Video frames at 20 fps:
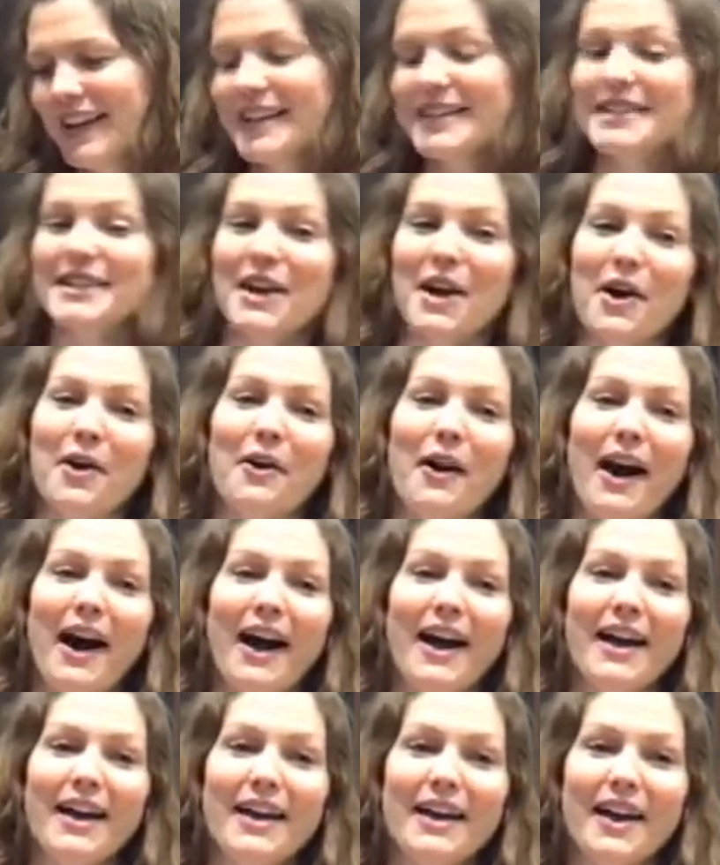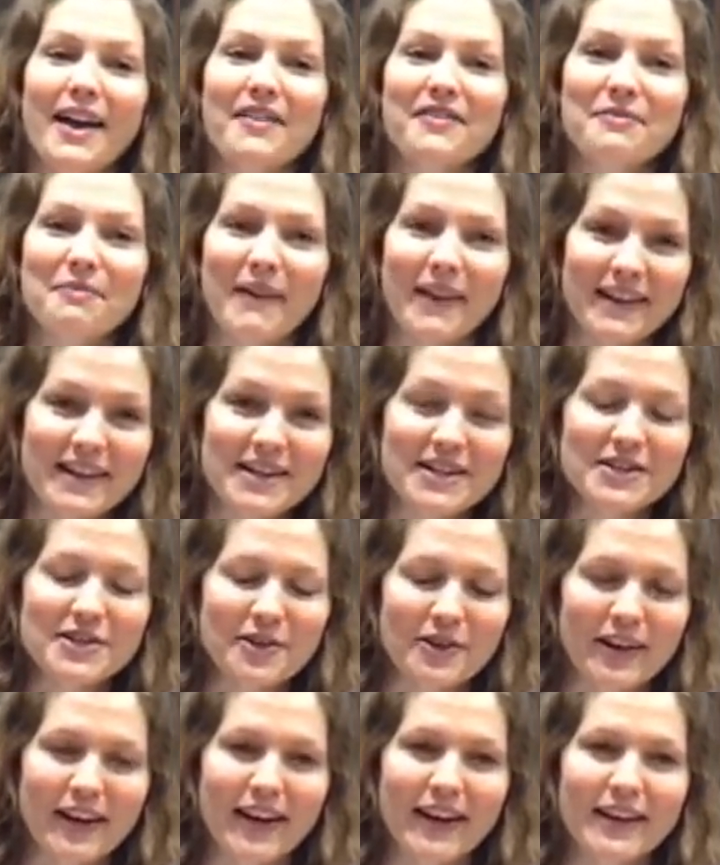So I have been
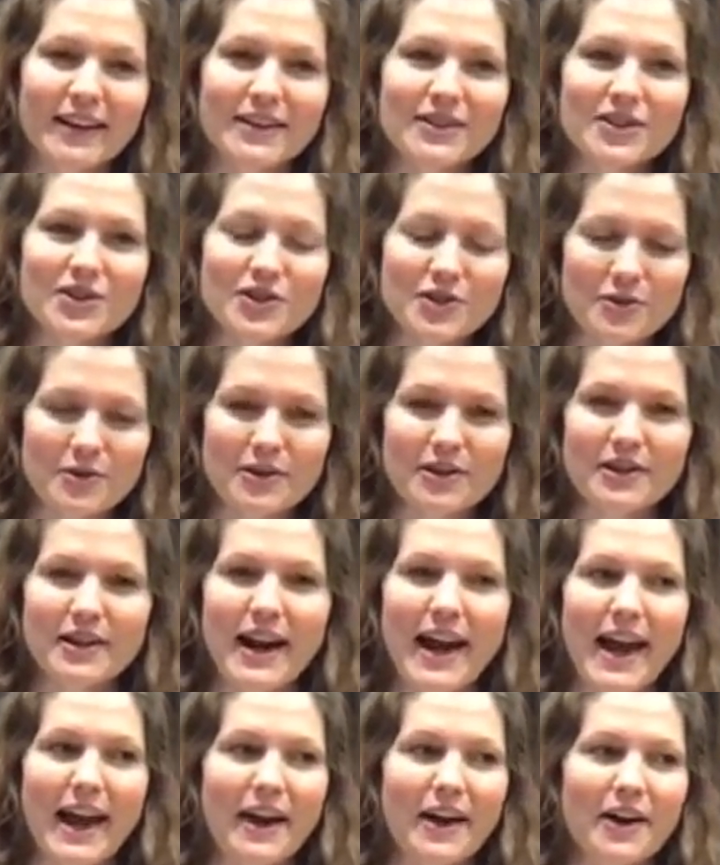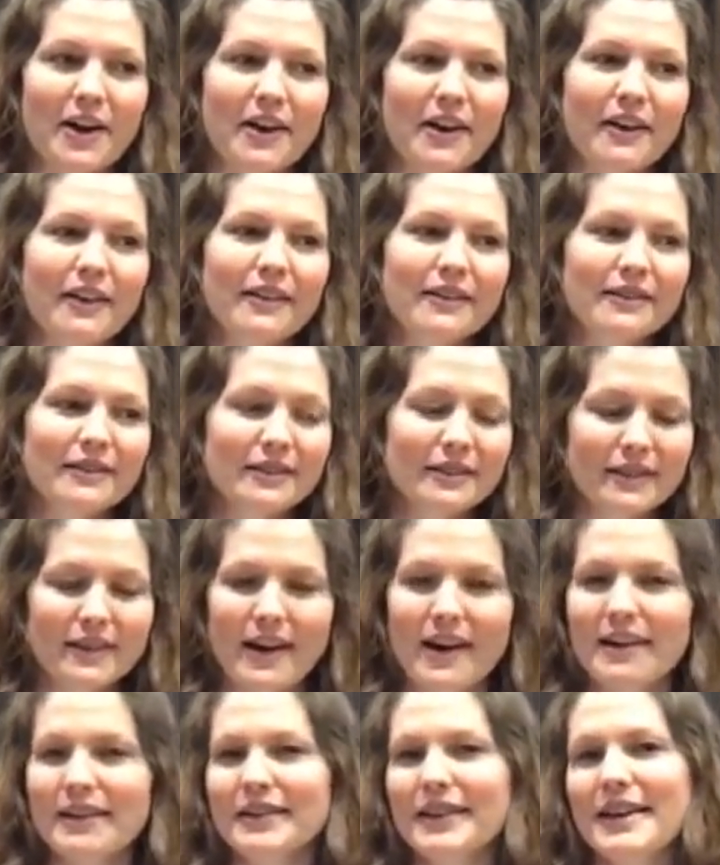enjoying shorter hair, a
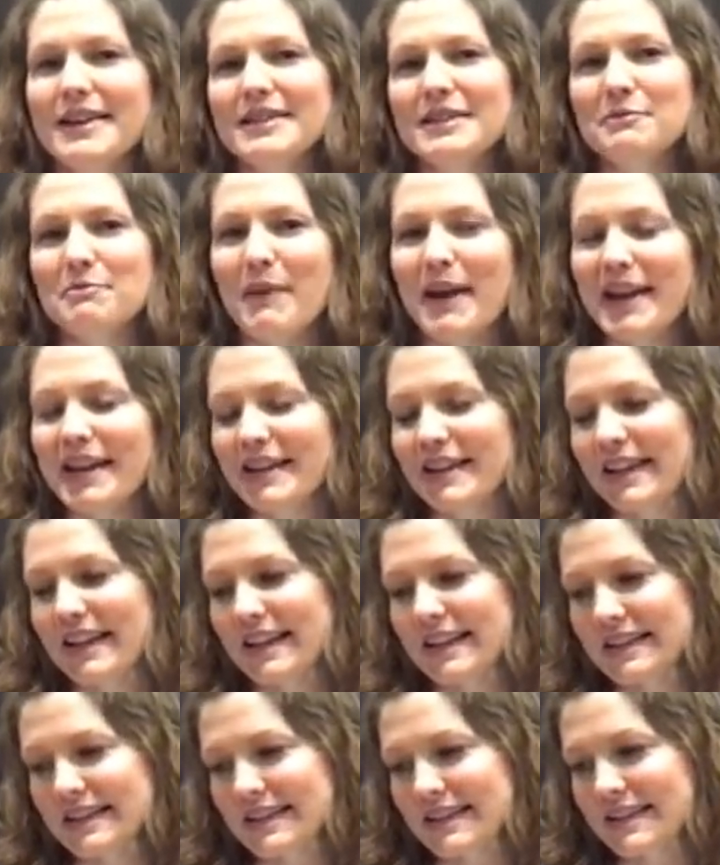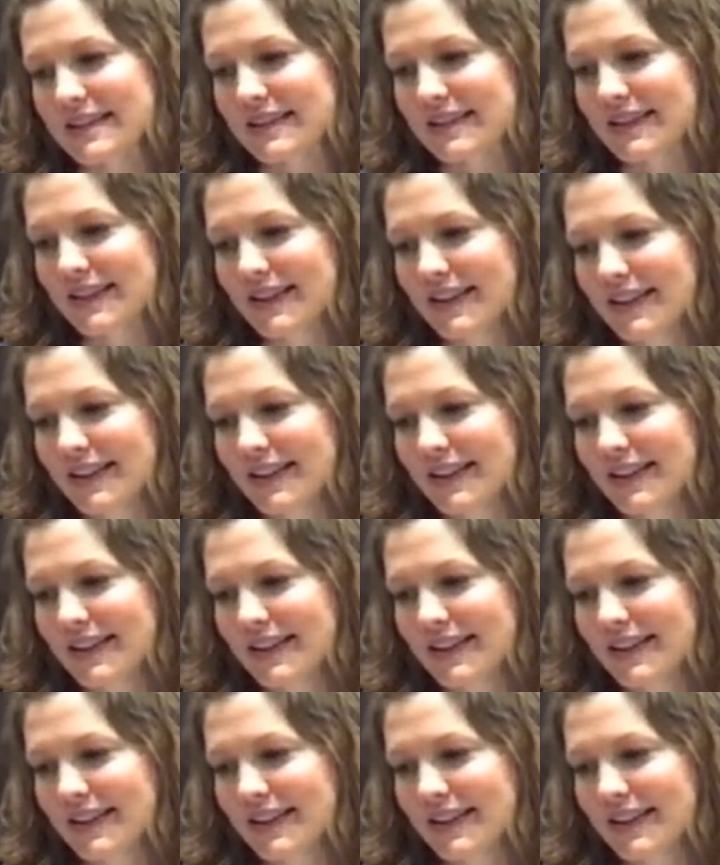lot less maintenance.